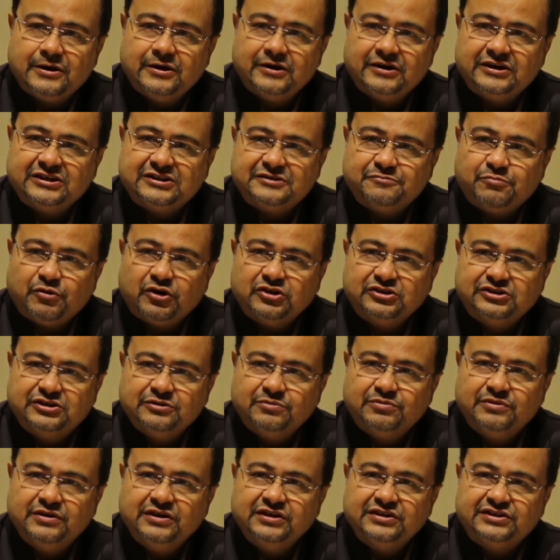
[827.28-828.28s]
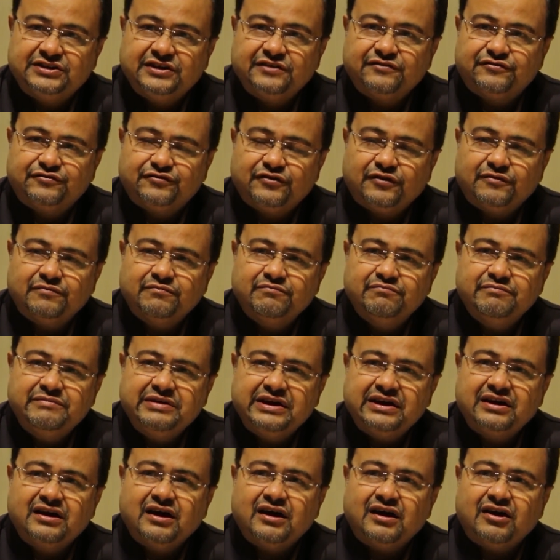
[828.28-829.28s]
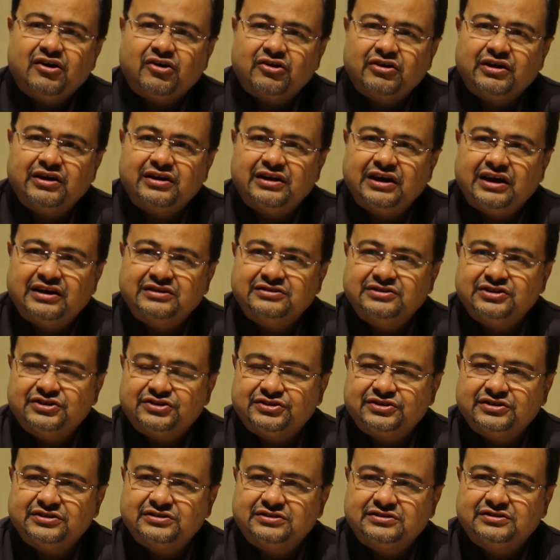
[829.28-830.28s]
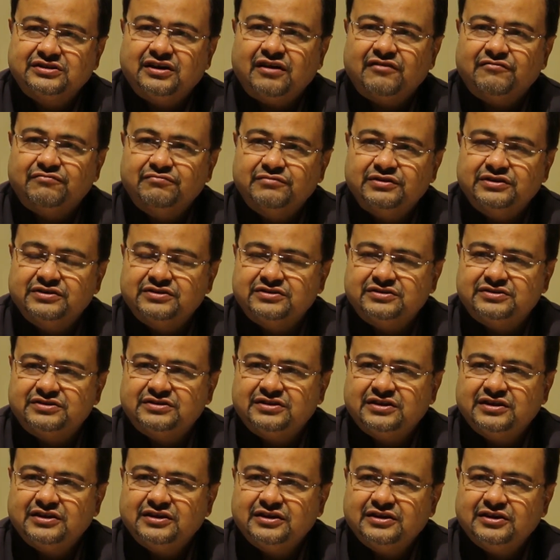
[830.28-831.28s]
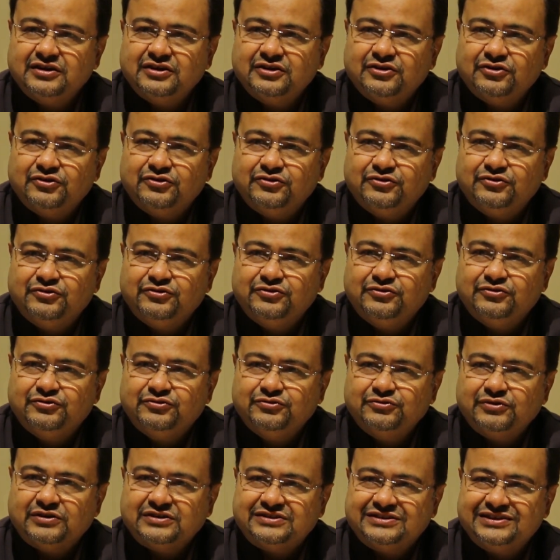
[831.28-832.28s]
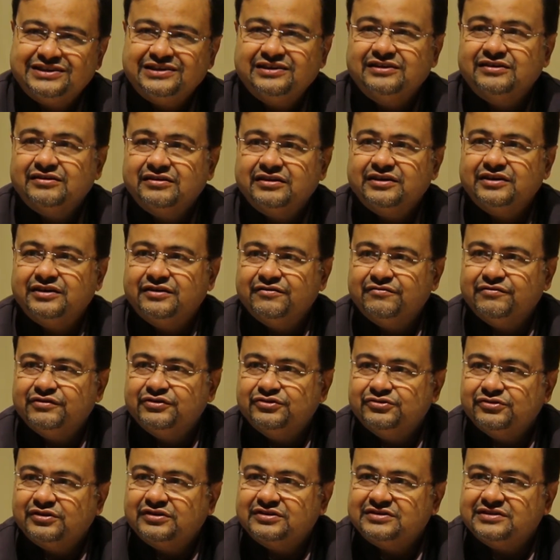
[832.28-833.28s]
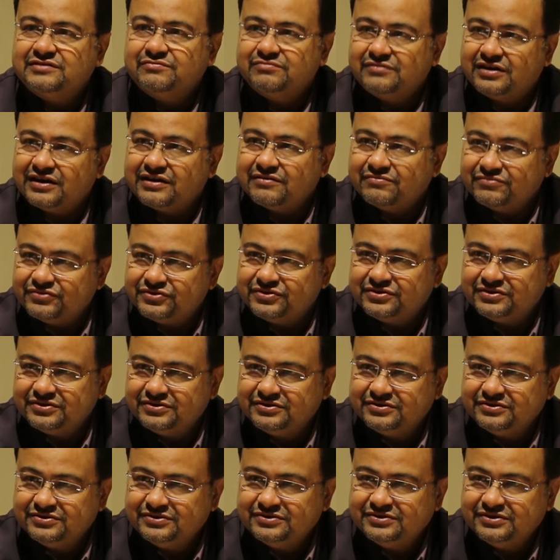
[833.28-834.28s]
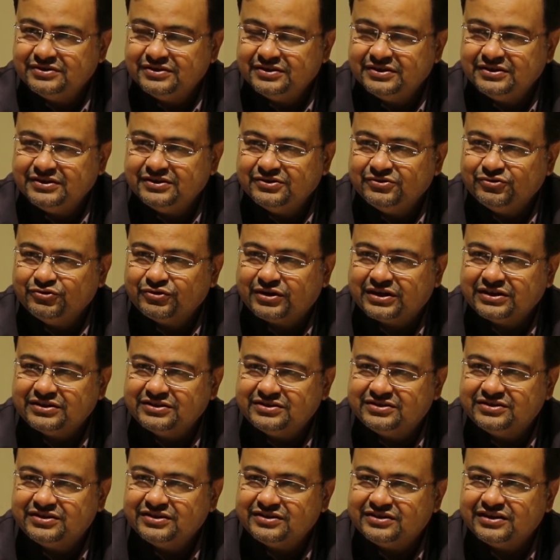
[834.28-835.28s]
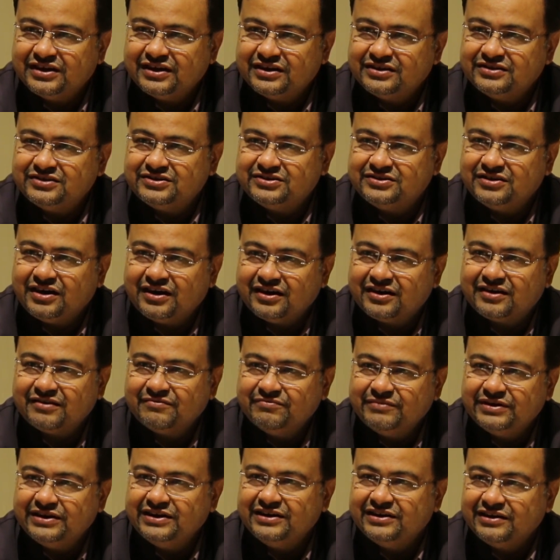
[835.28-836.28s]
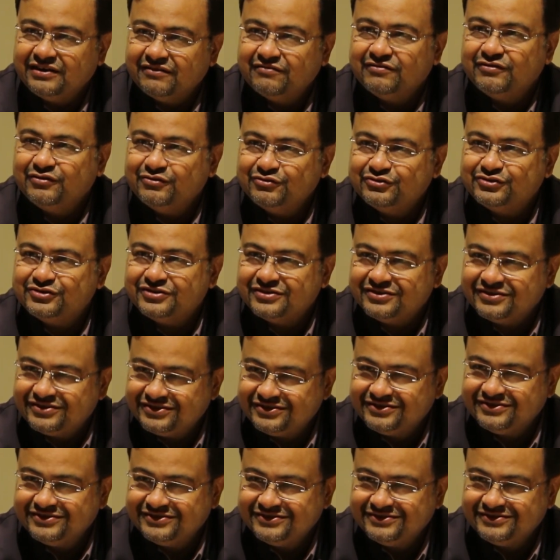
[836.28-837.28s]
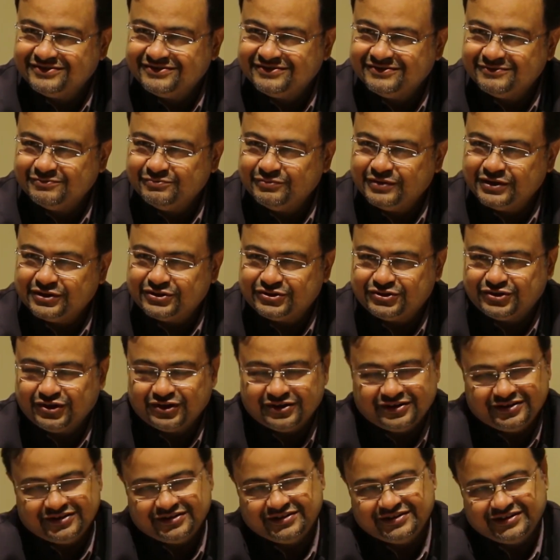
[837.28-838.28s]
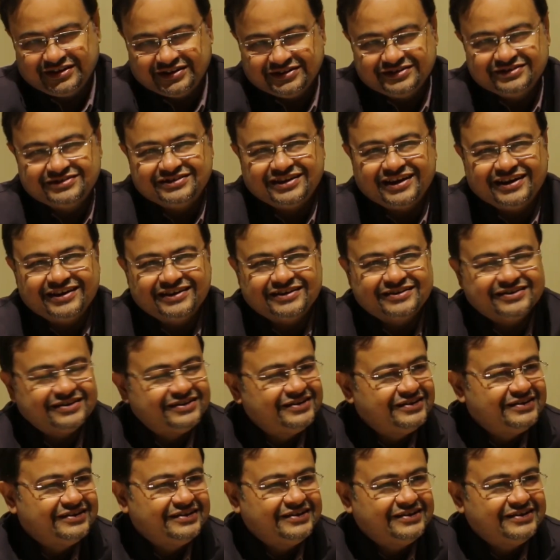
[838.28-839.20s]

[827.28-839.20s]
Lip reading: responsibility shifts from mega organizations, governments, to a single individual sometimes, who can sit and start a mini revolution based on insight,